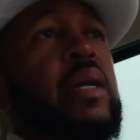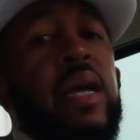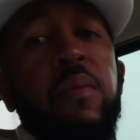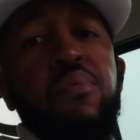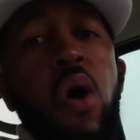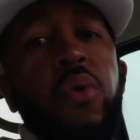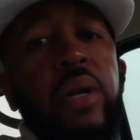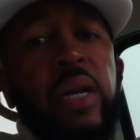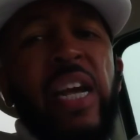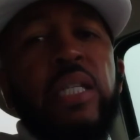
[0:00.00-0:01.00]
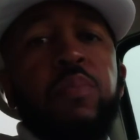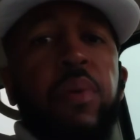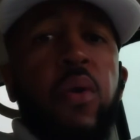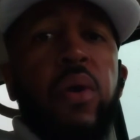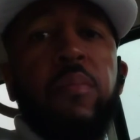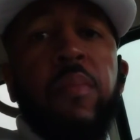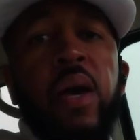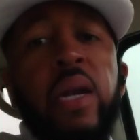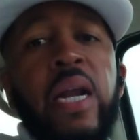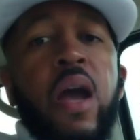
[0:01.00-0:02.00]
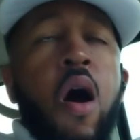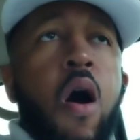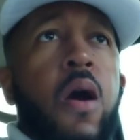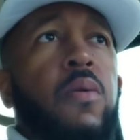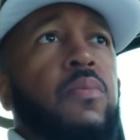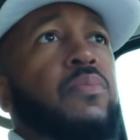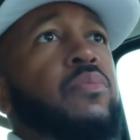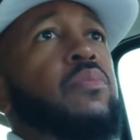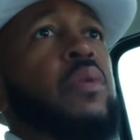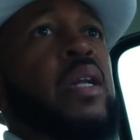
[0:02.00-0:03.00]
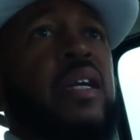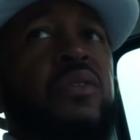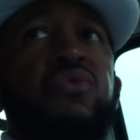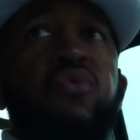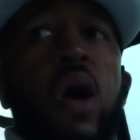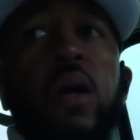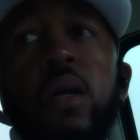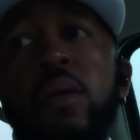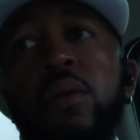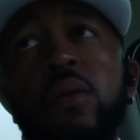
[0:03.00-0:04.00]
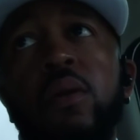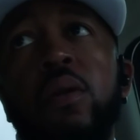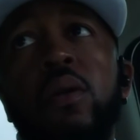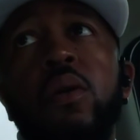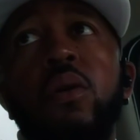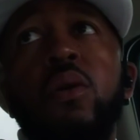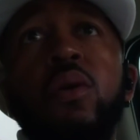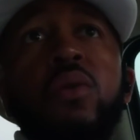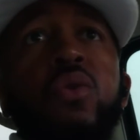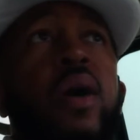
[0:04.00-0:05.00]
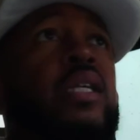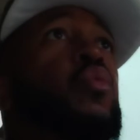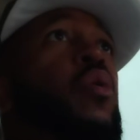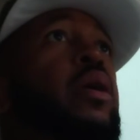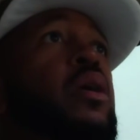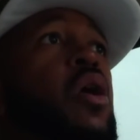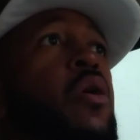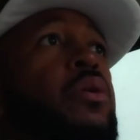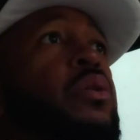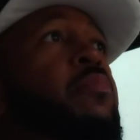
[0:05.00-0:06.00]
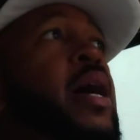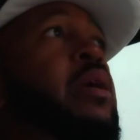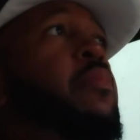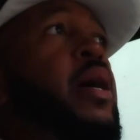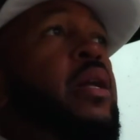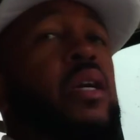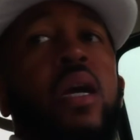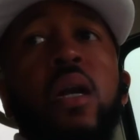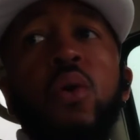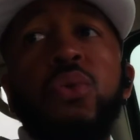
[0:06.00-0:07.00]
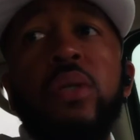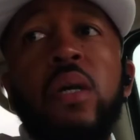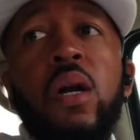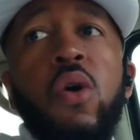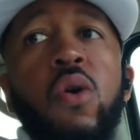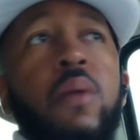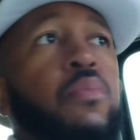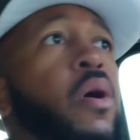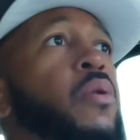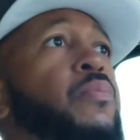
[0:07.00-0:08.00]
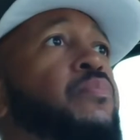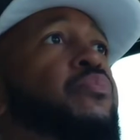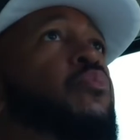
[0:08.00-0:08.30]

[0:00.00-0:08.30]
but they're broken in their spirit, man, in their heart, and they struggling. So I just want to encourage somebody, man, to get close to the Lord, bro.